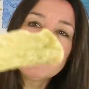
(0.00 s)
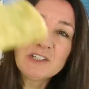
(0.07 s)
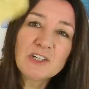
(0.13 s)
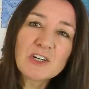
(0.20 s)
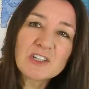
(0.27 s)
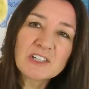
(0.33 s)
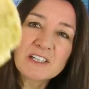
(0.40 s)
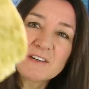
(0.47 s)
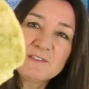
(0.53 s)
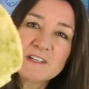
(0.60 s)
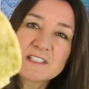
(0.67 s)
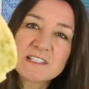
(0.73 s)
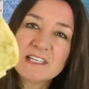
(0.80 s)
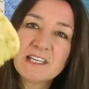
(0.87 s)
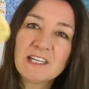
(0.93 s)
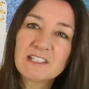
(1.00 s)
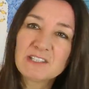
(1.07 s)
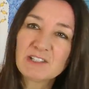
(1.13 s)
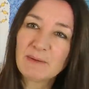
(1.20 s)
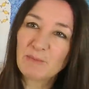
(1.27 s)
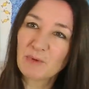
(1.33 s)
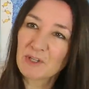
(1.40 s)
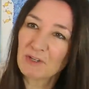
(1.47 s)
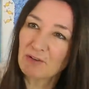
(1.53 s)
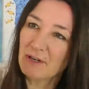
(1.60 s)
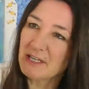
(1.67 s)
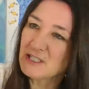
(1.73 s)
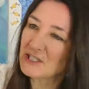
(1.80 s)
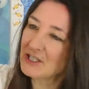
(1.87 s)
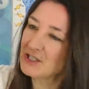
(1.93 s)
usually if you see a chip with a
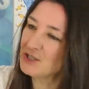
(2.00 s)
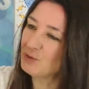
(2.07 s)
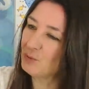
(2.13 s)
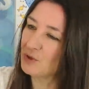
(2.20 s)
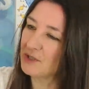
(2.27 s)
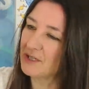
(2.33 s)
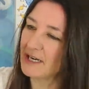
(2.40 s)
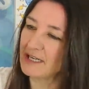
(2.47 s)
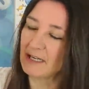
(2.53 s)
green tinge, you wouldn't eat